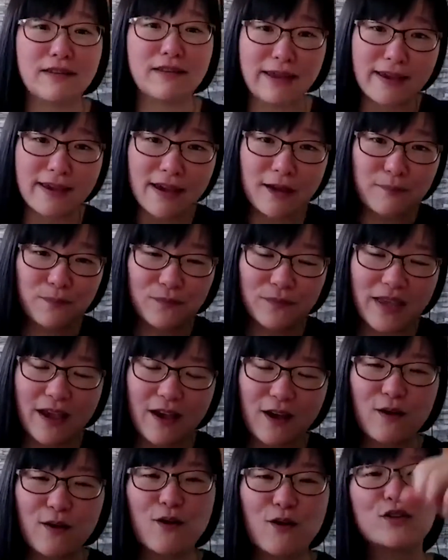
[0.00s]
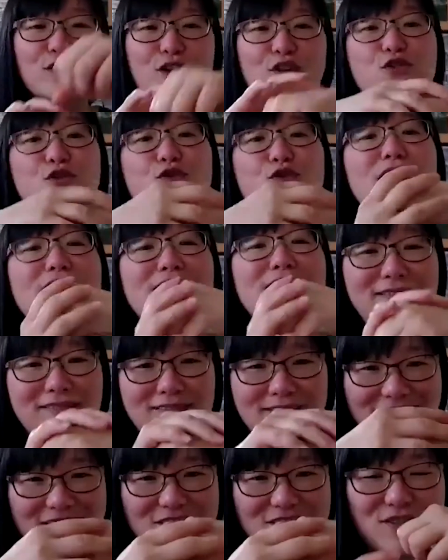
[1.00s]
layer, or the sugar
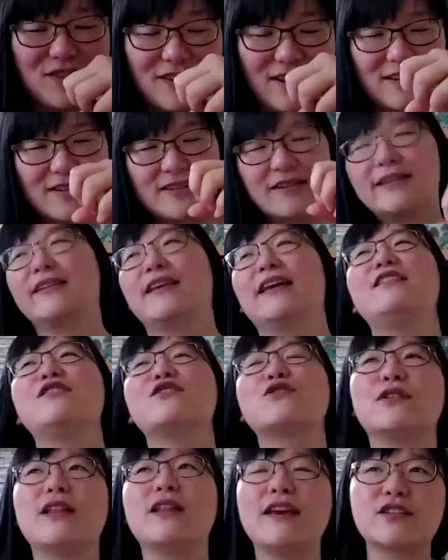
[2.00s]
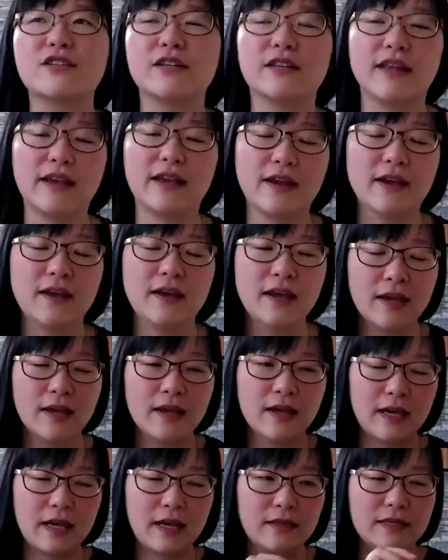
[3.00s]
insulation layer.
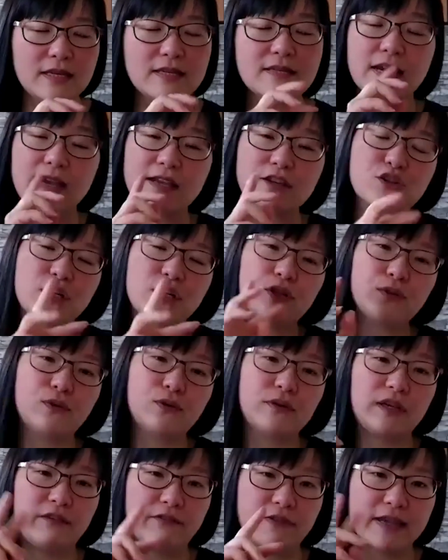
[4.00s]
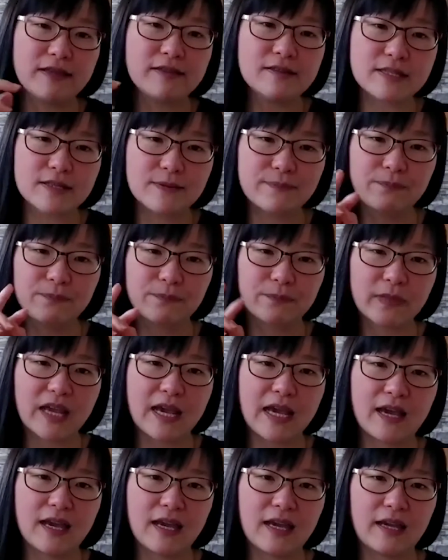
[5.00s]
And these are actually two events
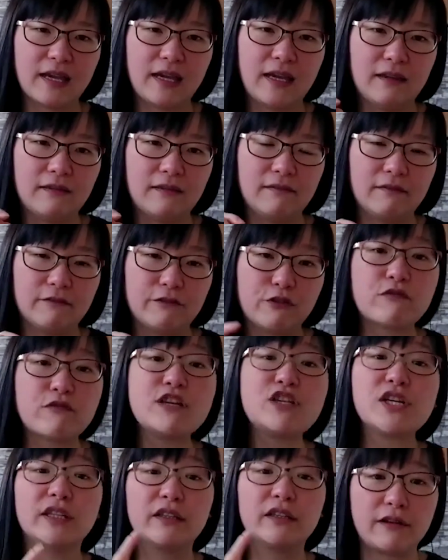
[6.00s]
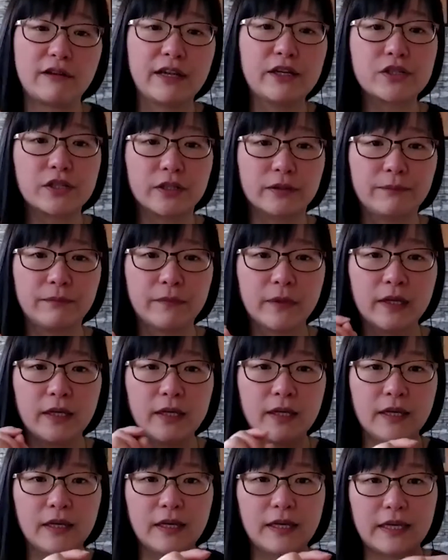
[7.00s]
for regeneration.
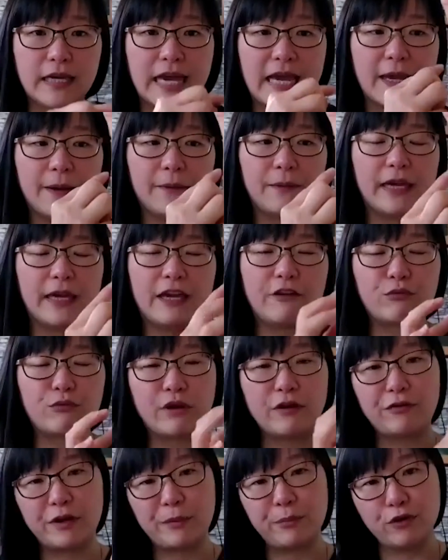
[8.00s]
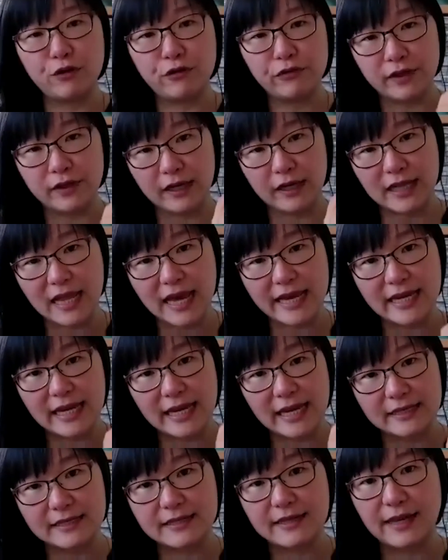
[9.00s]
If we remove the
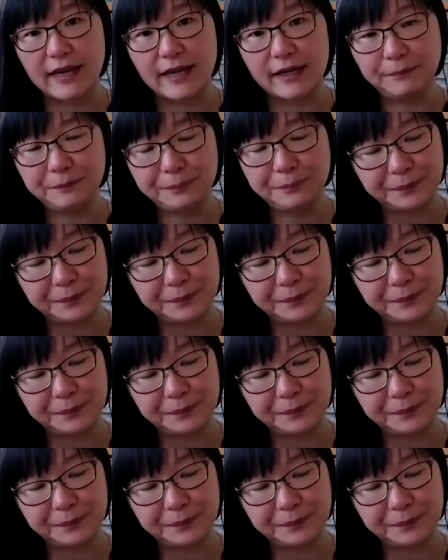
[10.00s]
glycans here,